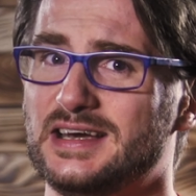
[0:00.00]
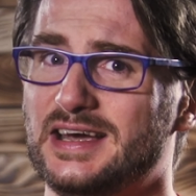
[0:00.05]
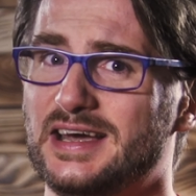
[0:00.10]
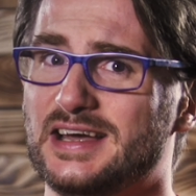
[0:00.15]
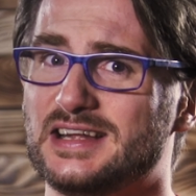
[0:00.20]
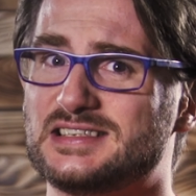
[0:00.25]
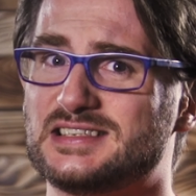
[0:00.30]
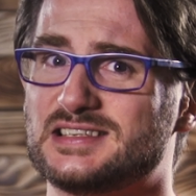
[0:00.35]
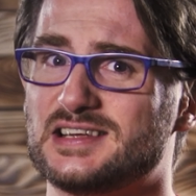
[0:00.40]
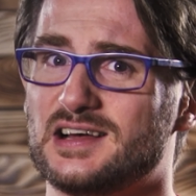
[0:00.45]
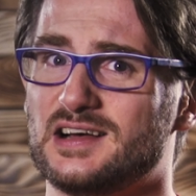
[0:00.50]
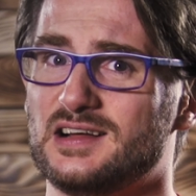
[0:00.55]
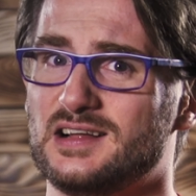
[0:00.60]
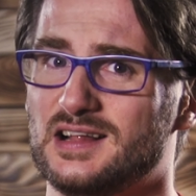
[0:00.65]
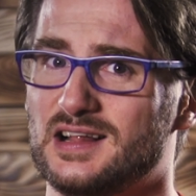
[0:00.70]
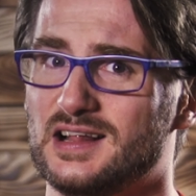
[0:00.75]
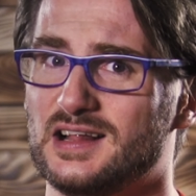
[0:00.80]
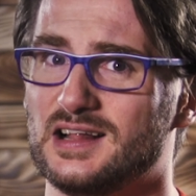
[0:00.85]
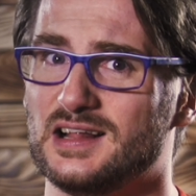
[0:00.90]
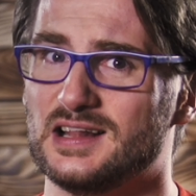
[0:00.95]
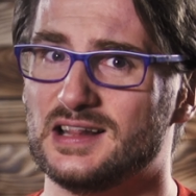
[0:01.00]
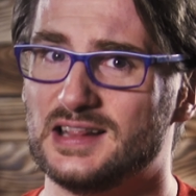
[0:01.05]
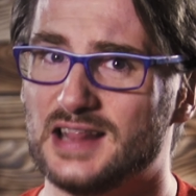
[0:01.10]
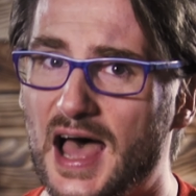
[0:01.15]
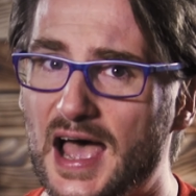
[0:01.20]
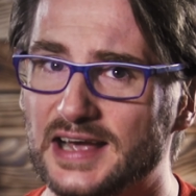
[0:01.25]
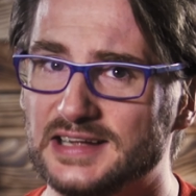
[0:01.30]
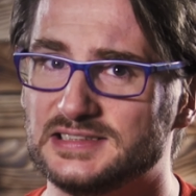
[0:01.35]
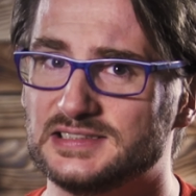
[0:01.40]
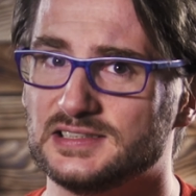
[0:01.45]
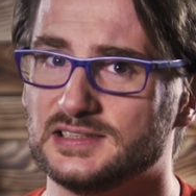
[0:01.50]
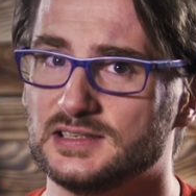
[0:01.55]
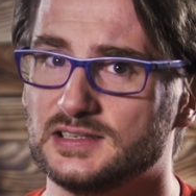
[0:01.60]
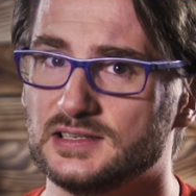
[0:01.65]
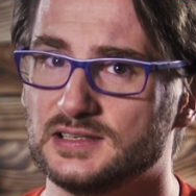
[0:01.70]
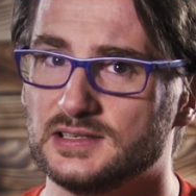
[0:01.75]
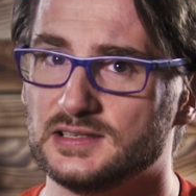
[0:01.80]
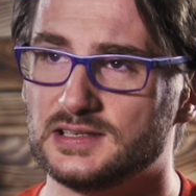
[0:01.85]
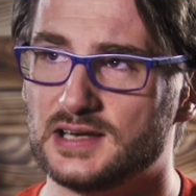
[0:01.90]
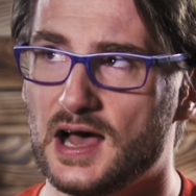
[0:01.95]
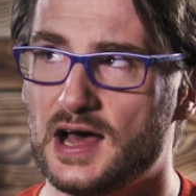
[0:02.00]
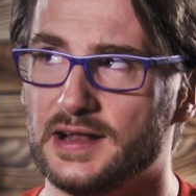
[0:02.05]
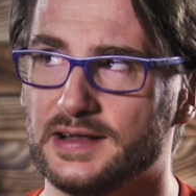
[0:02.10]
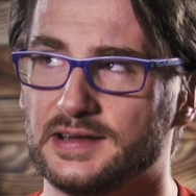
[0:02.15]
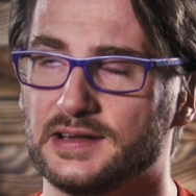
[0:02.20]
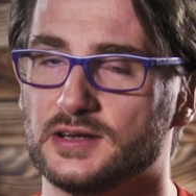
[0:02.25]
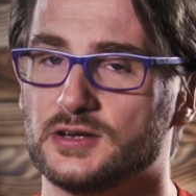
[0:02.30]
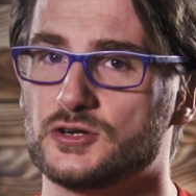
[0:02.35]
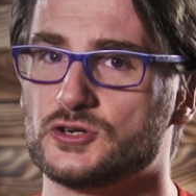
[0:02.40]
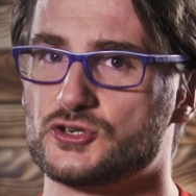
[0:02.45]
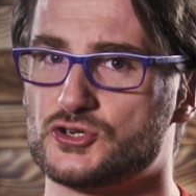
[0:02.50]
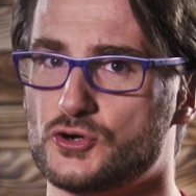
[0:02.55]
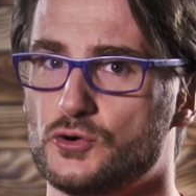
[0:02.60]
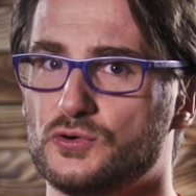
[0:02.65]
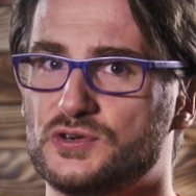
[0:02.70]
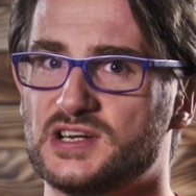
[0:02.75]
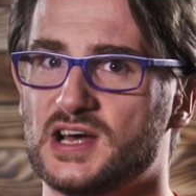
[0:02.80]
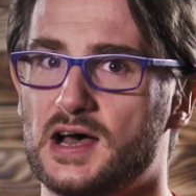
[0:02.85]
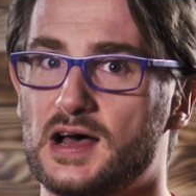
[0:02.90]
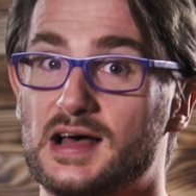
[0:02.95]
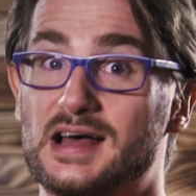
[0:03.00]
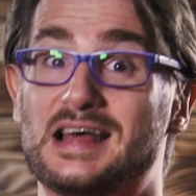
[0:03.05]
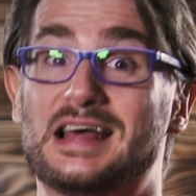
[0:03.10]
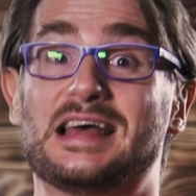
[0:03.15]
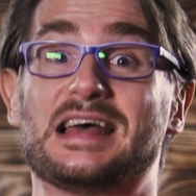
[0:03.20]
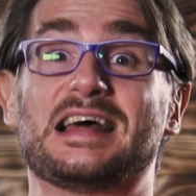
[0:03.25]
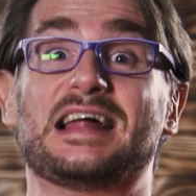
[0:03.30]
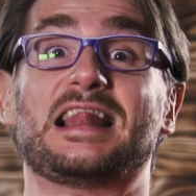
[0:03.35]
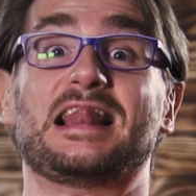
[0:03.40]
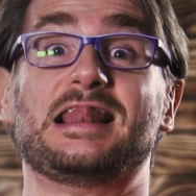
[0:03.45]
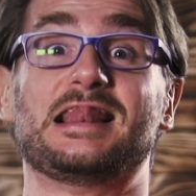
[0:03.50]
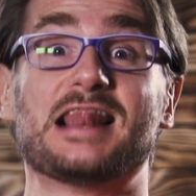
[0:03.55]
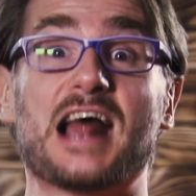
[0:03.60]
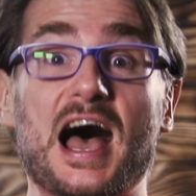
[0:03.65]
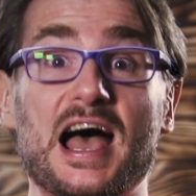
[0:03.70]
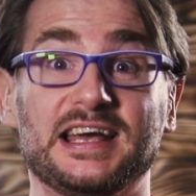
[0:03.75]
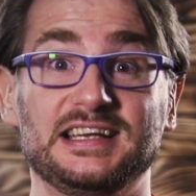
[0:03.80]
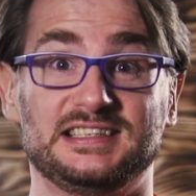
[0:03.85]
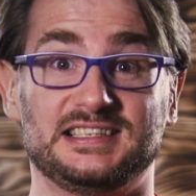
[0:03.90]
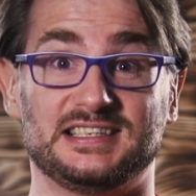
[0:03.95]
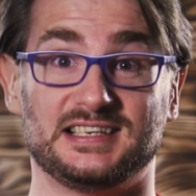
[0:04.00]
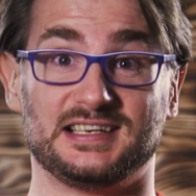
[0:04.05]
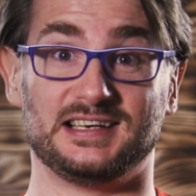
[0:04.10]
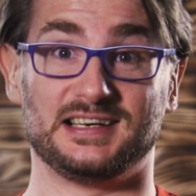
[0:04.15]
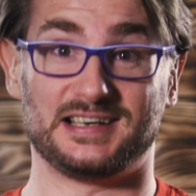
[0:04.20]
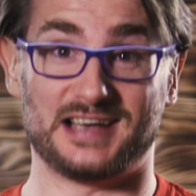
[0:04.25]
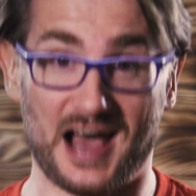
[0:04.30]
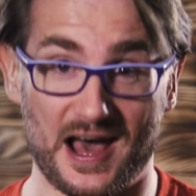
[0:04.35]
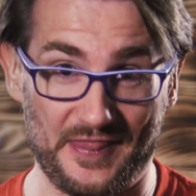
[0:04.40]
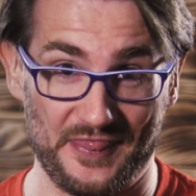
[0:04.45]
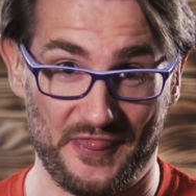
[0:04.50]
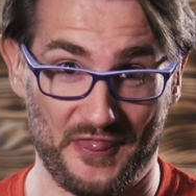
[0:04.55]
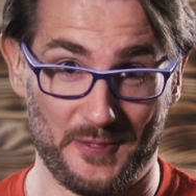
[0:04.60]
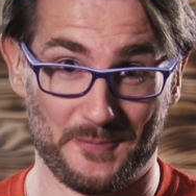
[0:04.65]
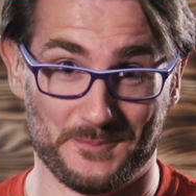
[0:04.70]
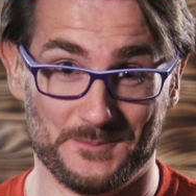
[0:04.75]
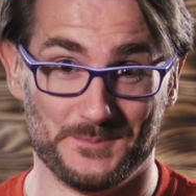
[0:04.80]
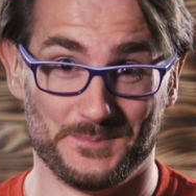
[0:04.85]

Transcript: It's a light gun shooter. Light gun